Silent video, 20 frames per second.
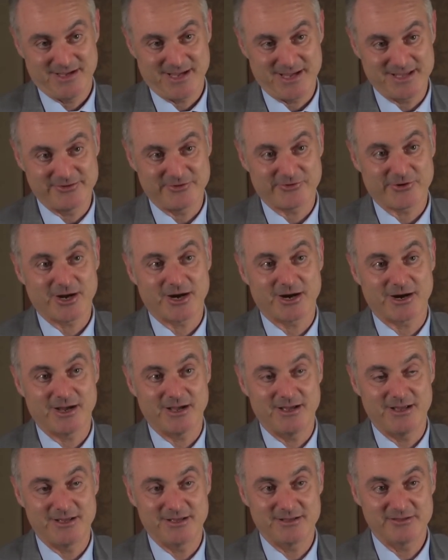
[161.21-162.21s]
And there
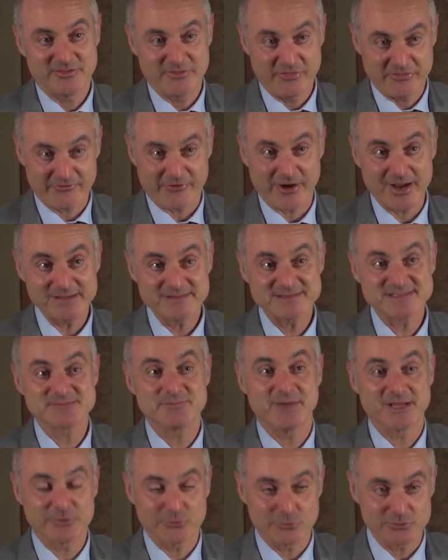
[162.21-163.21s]
are threats,
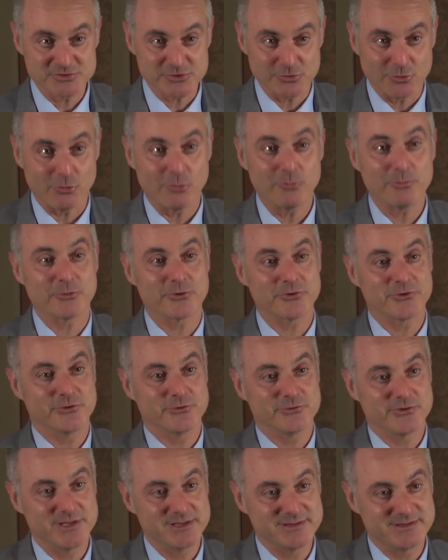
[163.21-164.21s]
but also
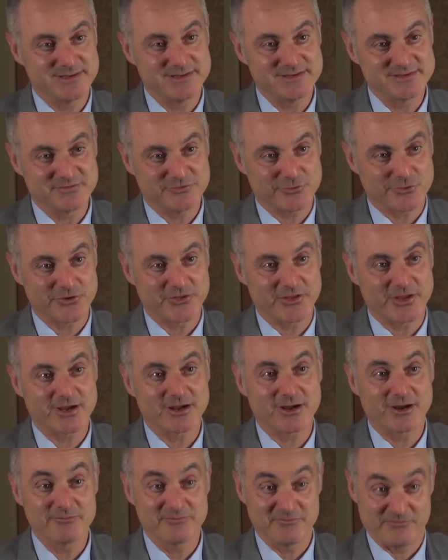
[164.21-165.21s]
opportunities for
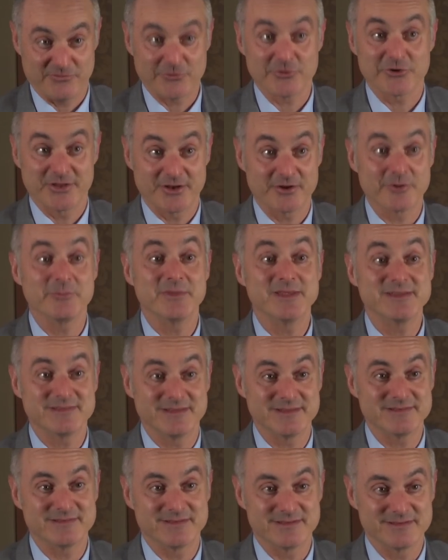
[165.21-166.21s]
their
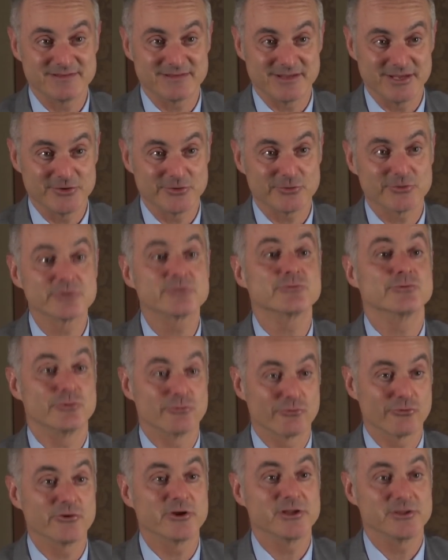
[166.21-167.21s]
businesses in order to
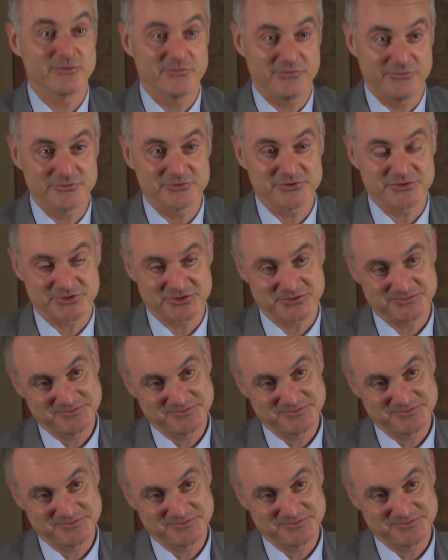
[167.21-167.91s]
grow in the future.